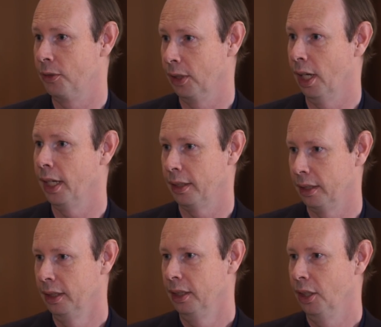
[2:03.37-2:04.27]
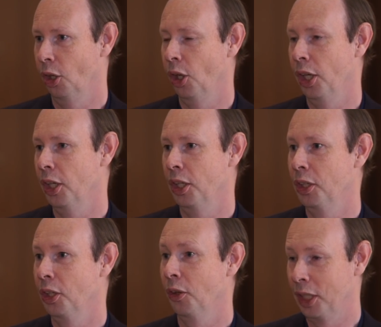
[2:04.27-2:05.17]
if you like. Uh, in,
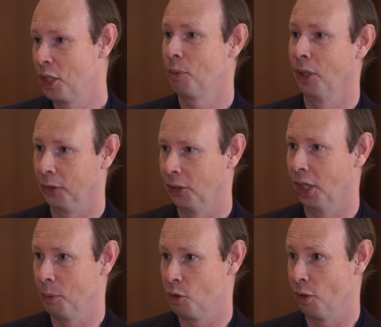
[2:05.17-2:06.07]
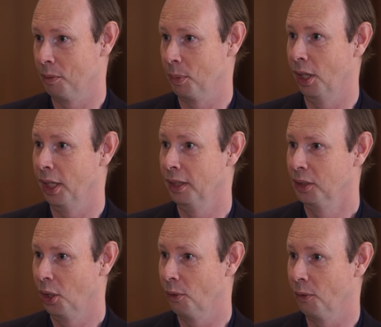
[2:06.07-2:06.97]
in, on the enterprise side, it was driven by
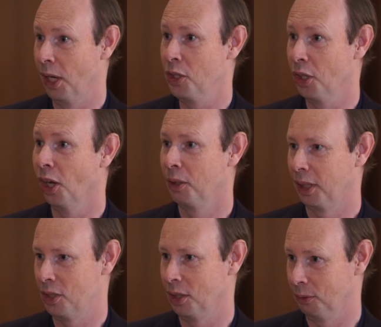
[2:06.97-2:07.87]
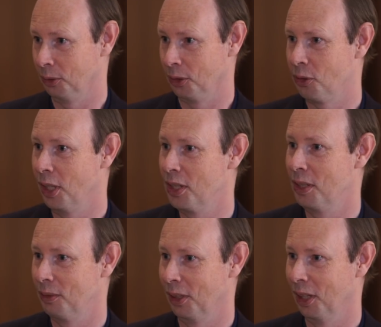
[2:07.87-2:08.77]
a vendor getting frustrated,
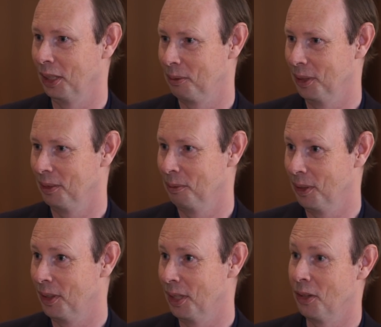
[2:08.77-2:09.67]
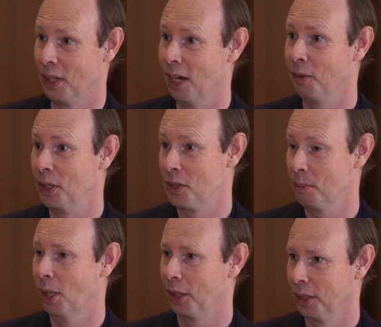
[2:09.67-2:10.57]
if you like, with mm-hmm. with the, their route to
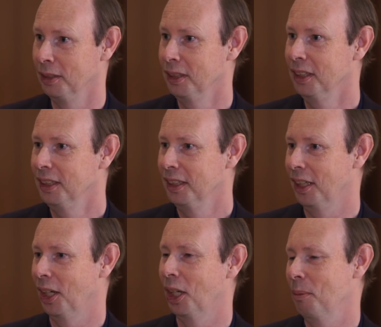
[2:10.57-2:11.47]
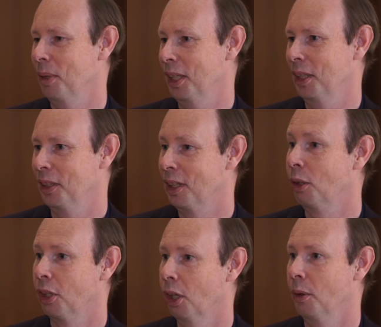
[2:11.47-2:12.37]
market. Um, in
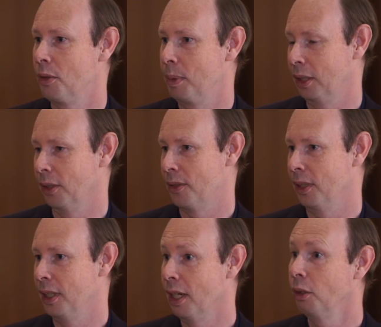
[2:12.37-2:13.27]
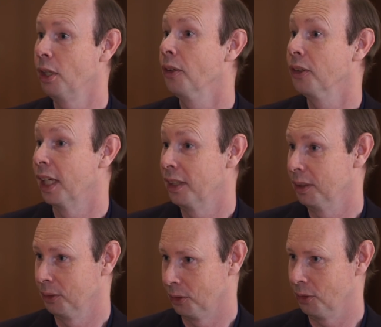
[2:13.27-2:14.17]
telco, it's because the telcos are getting
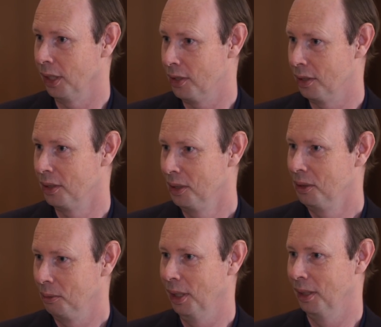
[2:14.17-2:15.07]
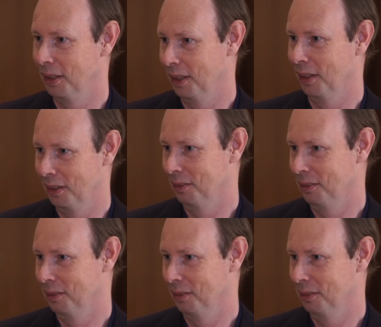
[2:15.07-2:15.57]
frustrated. And rightly with, so. Uh,